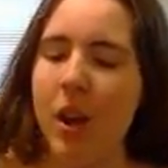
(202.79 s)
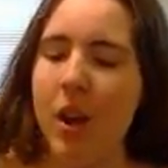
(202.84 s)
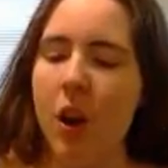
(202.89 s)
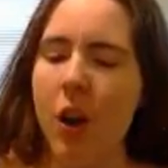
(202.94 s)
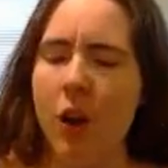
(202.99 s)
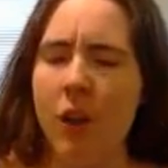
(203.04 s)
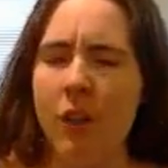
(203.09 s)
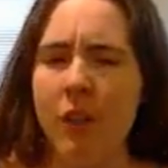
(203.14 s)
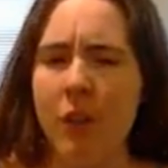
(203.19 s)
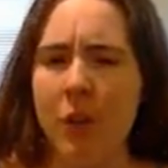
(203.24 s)

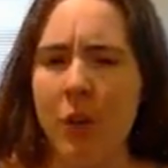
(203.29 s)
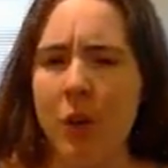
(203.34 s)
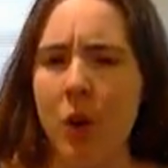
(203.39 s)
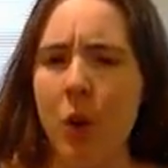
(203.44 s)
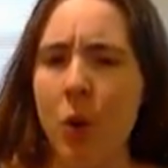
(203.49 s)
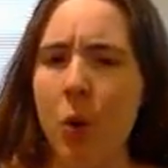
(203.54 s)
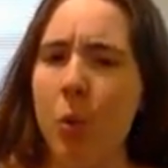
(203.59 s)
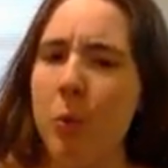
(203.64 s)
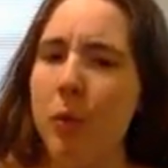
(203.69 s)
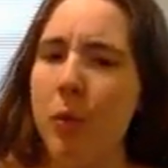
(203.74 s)
are very
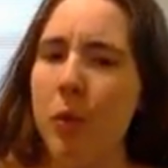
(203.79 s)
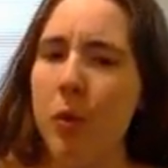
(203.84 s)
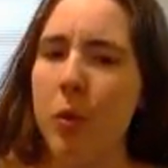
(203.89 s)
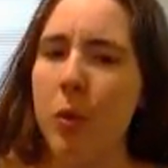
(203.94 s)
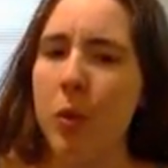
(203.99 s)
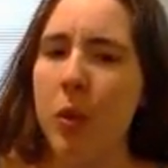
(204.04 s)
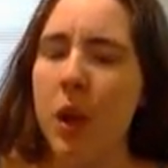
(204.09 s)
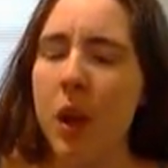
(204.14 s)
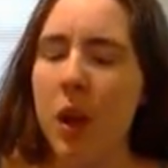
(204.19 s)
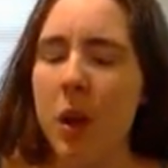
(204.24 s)

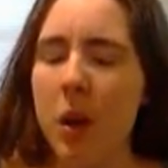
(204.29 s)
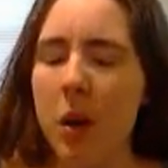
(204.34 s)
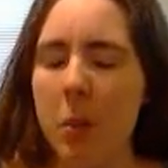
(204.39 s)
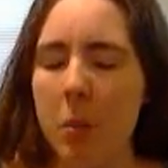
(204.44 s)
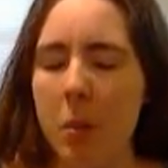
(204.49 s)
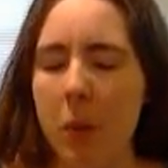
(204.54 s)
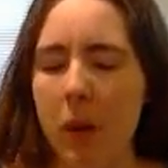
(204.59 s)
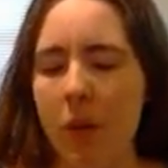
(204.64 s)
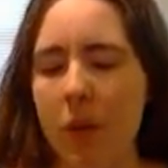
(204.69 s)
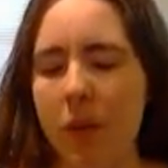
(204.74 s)
hopeful
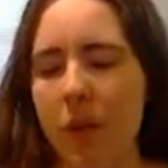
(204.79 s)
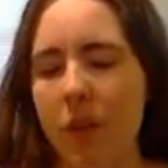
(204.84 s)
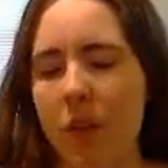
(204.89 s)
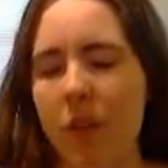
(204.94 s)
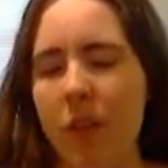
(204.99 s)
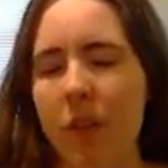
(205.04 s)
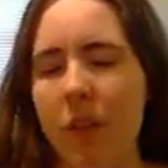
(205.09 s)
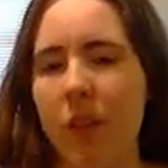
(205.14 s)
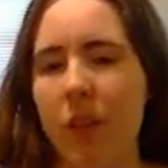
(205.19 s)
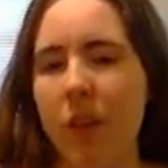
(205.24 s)
about
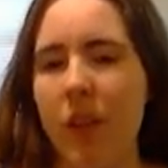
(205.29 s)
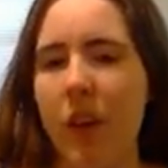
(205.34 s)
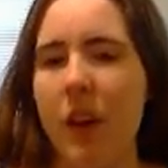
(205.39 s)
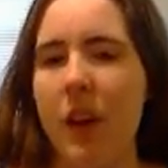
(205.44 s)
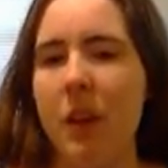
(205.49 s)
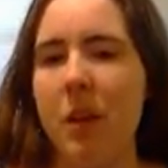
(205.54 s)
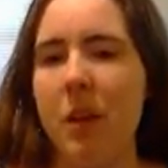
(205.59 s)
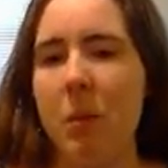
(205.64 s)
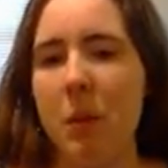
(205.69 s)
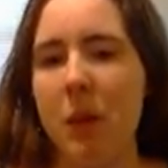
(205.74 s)
this
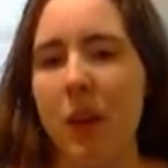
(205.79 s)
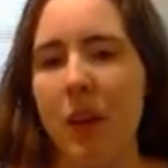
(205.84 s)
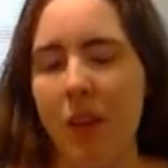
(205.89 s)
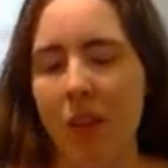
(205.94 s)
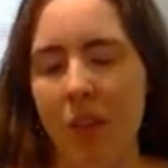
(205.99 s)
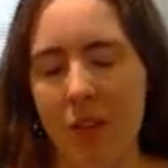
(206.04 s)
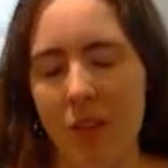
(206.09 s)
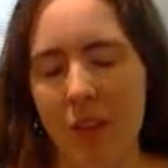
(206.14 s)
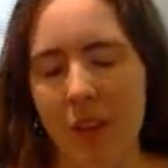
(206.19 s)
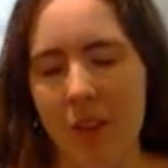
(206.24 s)
Titan
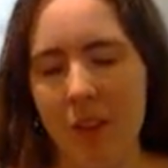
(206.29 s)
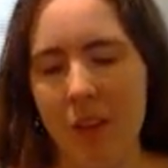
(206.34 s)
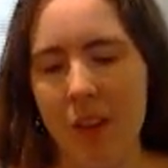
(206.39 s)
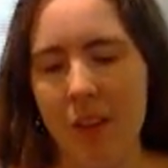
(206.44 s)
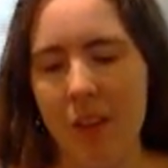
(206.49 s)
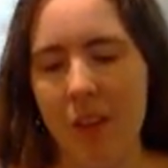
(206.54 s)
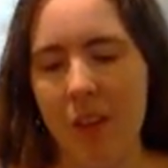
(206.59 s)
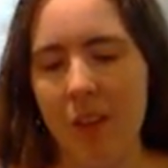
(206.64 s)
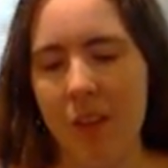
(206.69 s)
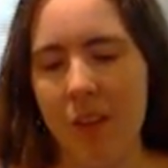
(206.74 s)
because they
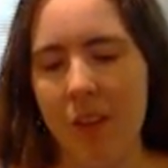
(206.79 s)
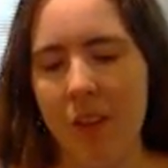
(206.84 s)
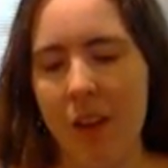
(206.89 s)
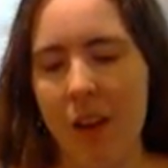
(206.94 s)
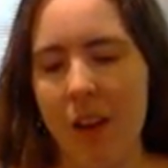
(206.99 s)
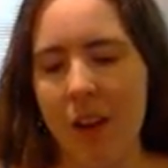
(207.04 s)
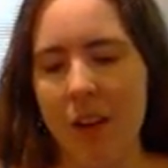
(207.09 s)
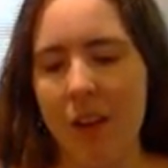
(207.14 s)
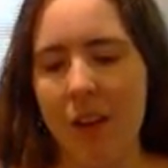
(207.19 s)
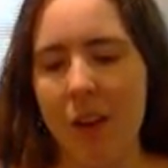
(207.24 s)
think that the
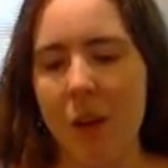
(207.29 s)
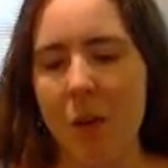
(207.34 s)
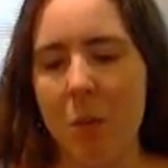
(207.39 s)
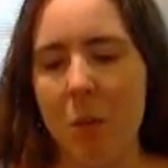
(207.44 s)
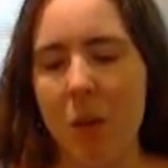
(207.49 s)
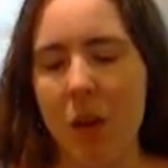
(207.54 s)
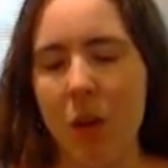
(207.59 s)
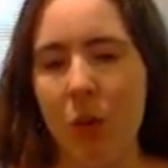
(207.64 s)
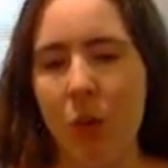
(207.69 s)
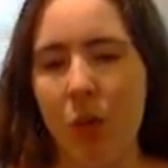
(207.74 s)
Titan can
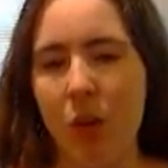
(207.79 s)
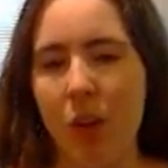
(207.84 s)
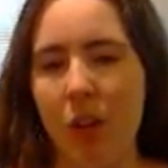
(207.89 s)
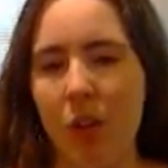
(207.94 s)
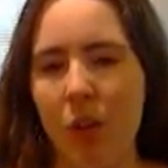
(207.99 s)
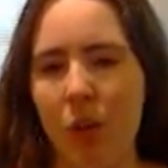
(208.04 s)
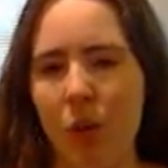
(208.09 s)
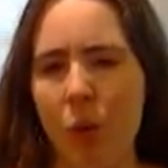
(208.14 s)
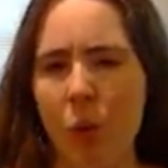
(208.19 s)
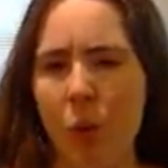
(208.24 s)
be used
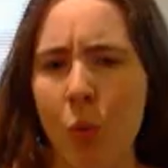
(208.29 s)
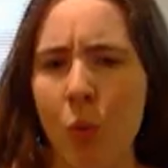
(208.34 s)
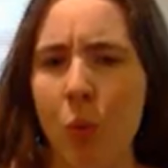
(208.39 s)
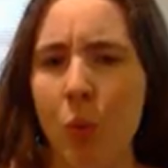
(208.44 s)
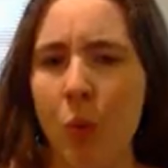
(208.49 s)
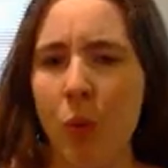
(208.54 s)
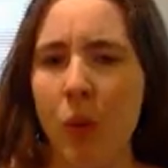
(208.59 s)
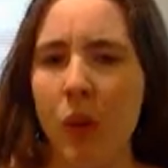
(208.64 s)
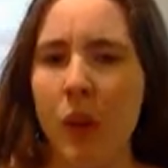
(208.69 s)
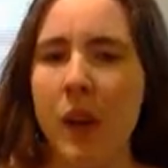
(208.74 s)
as a
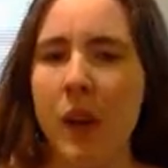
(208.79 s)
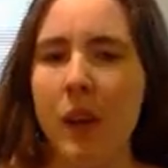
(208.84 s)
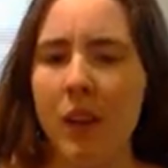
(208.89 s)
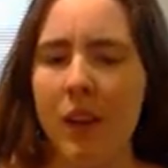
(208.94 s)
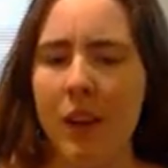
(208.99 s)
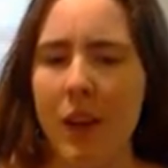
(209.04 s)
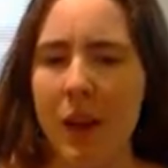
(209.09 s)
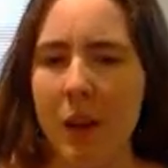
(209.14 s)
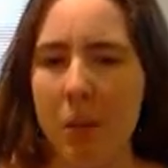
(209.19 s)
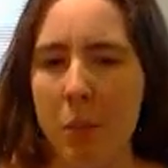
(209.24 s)
tool
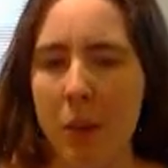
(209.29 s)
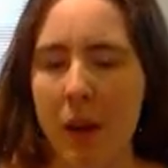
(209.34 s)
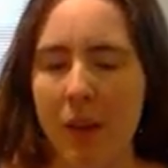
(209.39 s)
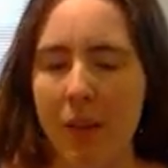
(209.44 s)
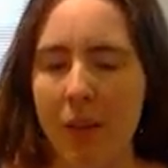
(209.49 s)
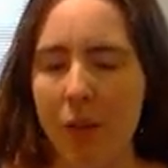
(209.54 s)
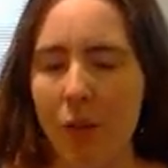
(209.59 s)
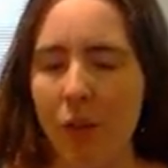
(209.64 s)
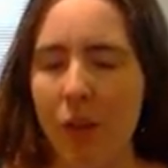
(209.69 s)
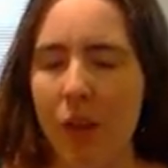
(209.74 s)
to take
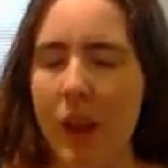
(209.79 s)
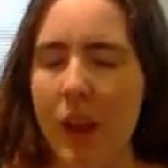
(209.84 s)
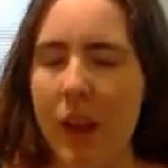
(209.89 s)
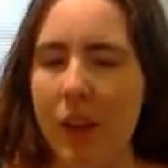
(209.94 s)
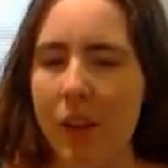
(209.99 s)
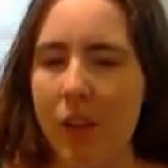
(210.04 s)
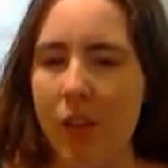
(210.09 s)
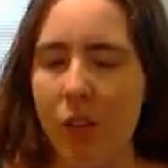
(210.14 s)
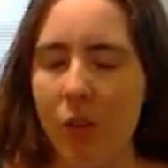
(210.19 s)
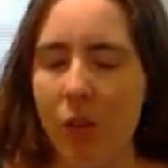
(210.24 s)
back their
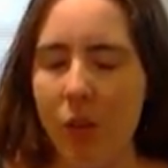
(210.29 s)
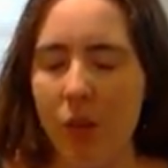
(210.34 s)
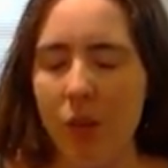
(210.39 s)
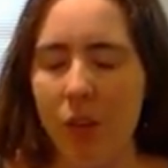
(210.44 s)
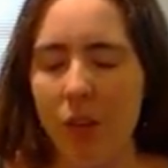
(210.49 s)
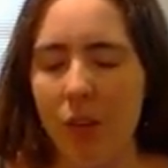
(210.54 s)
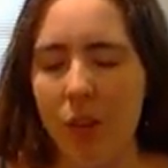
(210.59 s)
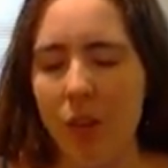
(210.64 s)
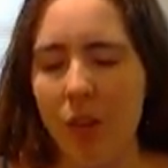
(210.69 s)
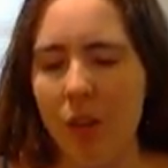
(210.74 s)
land. So
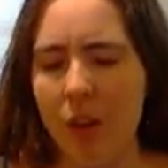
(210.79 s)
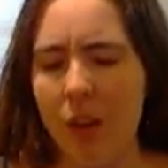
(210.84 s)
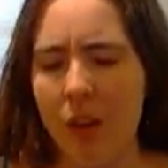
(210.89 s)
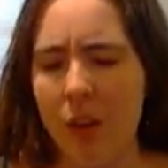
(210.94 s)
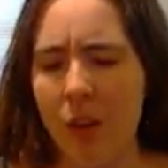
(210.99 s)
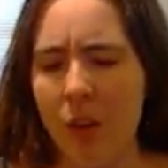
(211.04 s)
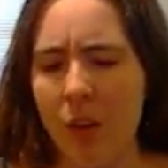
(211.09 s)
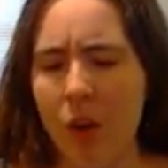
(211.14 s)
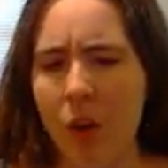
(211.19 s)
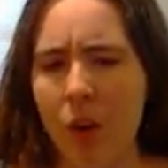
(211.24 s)
this is
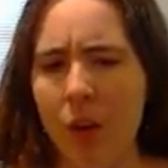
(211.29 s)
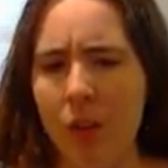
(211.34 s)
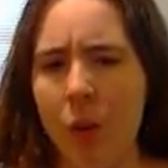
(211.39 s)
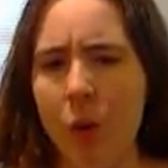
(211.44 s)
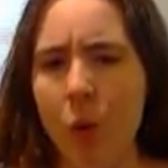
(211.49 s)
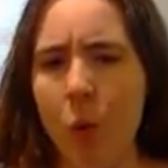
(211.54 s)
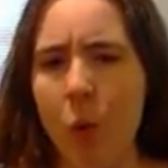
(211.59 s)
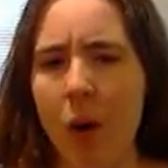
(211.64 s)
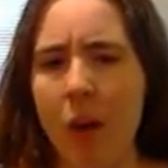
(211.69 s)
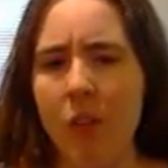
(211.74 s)

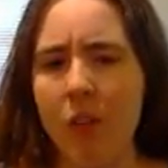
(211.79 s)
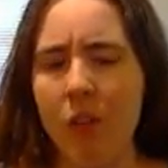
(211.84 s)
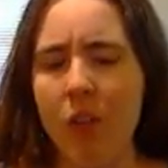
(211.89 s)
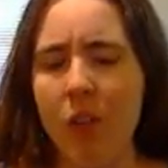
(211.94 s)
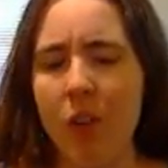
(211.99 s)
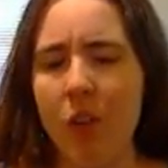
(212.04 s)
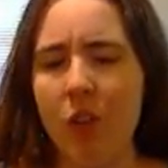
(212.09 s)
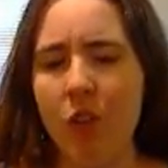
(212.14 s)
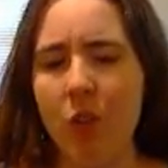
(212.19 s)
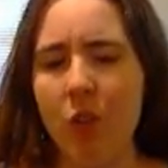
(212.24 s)
causing quite a
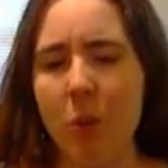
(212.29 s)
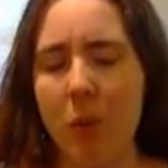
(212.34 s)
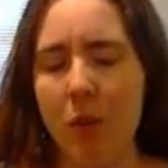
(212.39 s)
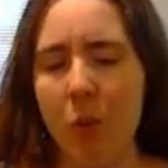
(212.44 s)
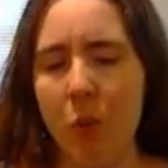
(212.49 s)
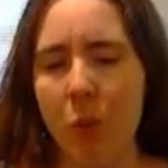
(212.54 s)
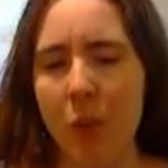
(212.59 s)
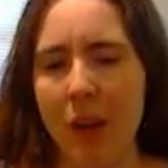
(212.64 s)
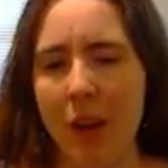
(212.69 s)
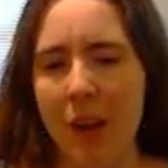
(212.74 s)
fissure
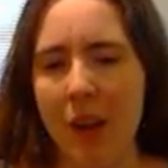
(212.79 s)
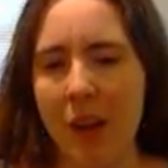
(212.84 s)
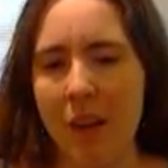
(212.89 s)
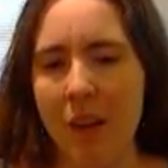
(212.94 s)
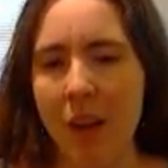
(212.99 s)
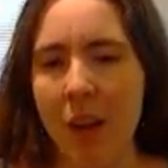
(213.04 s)
between